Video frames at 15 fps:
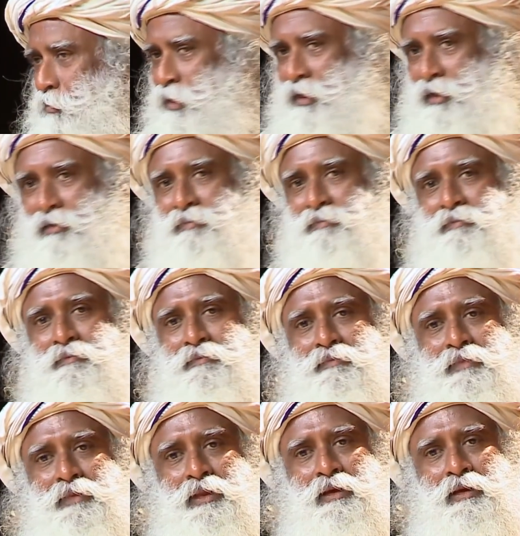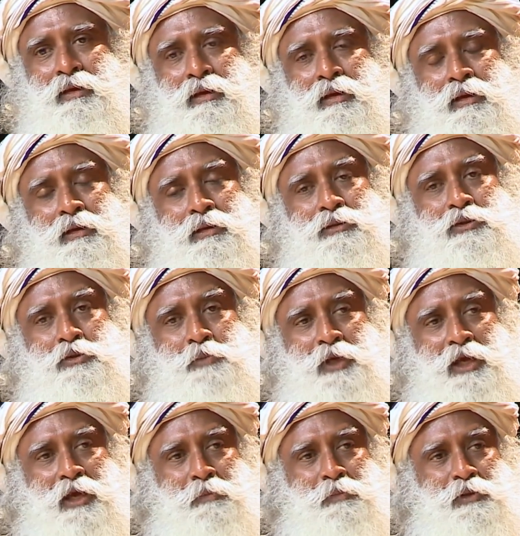be. To be
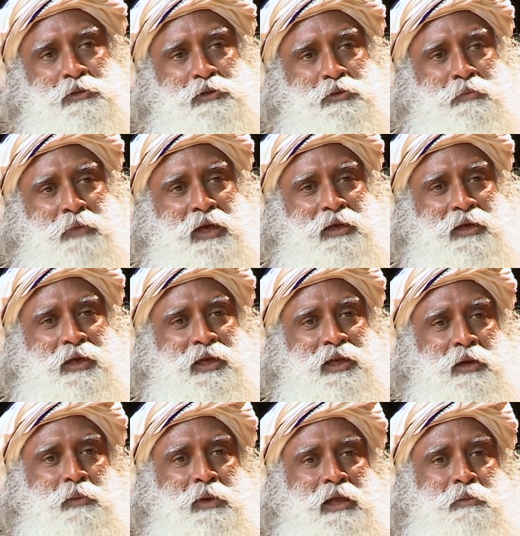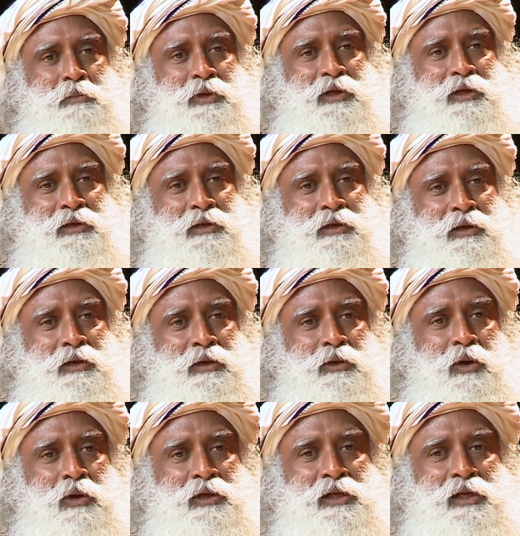able to make inner well-being
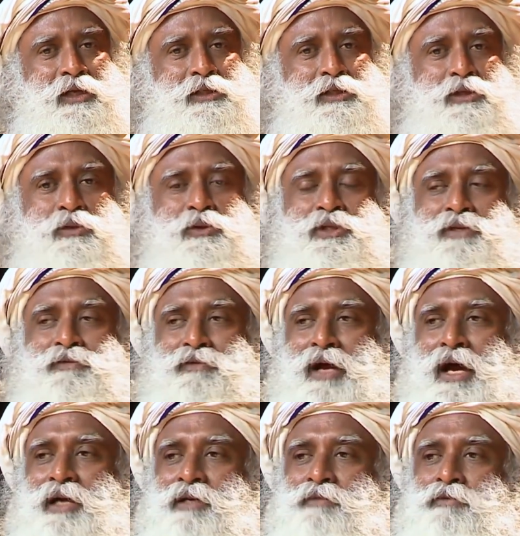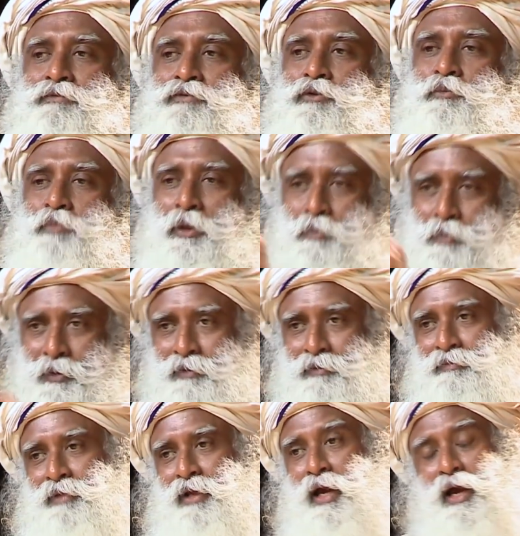not an exclusive right of a few people,
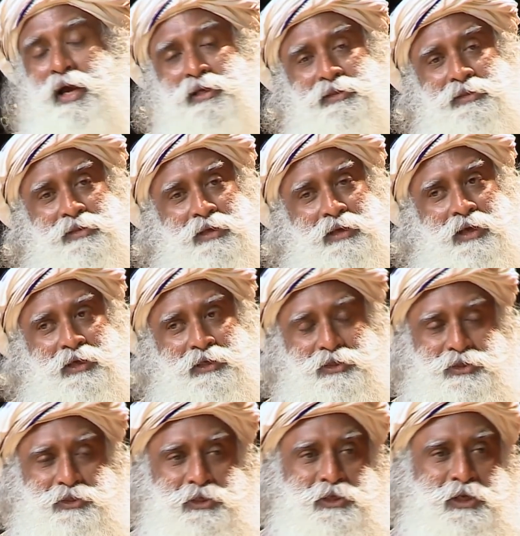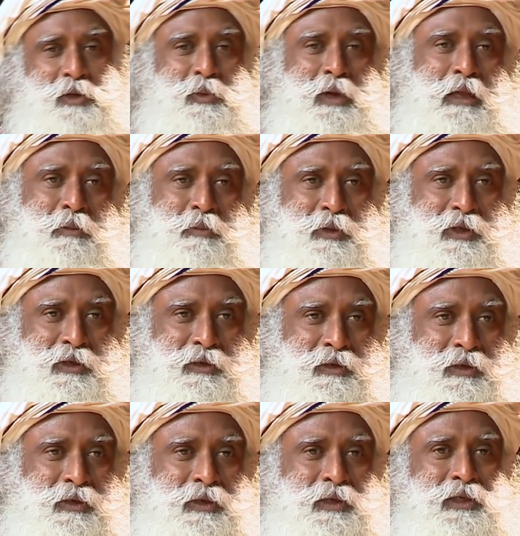as external well-being,
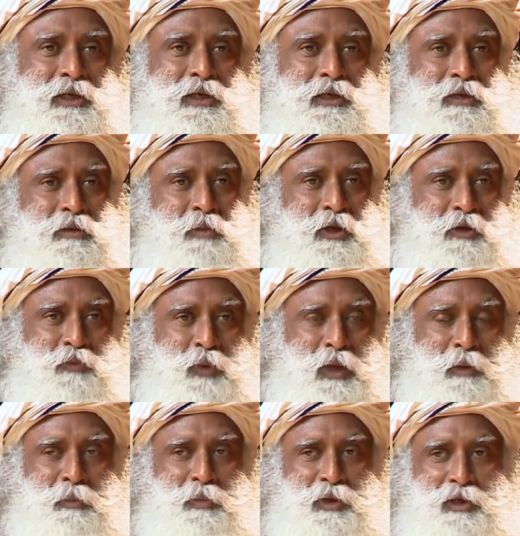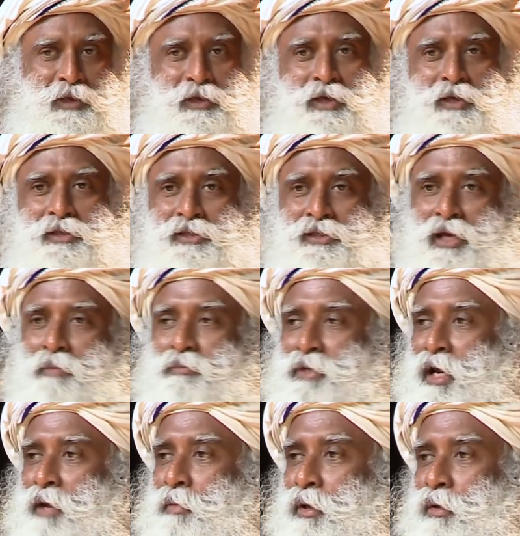economic well-being some
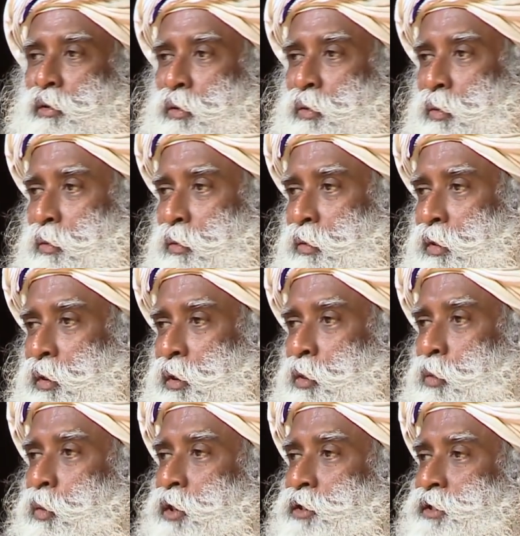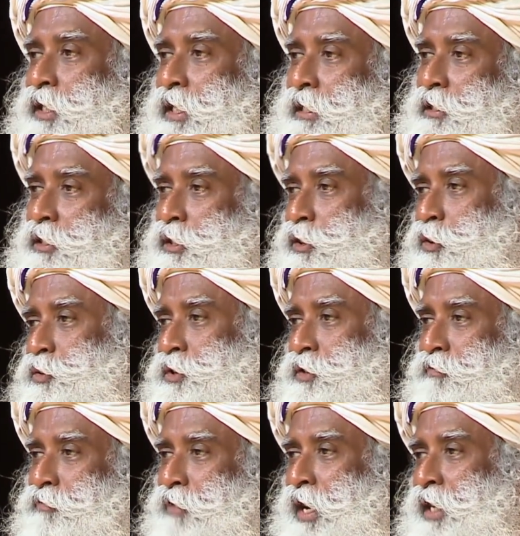time ago was the
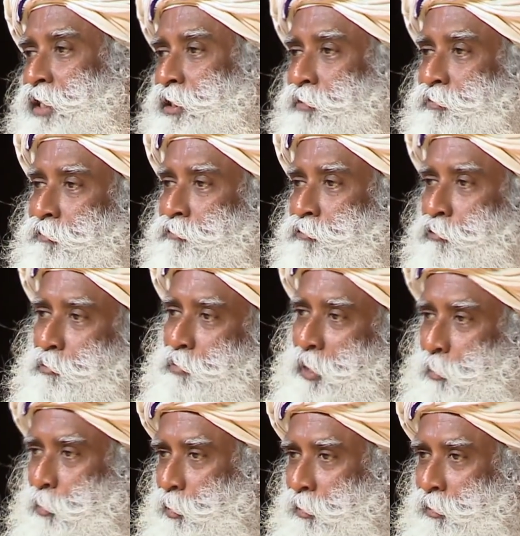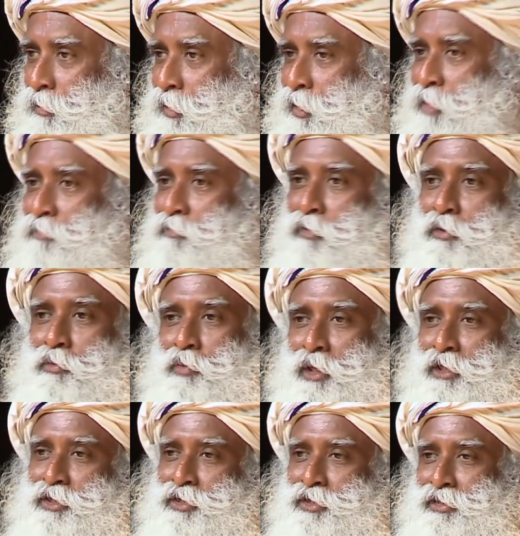exclusive right of a few people for
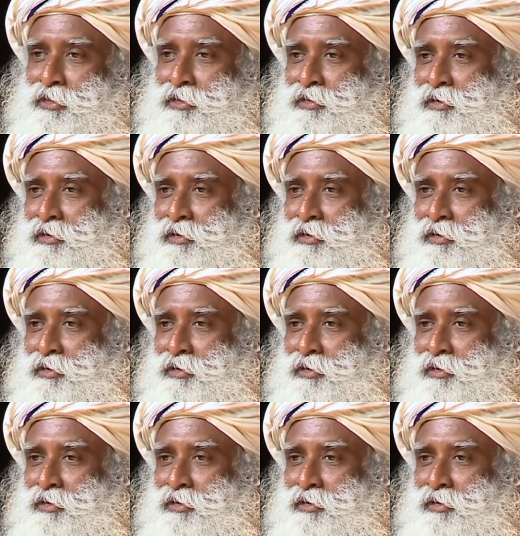which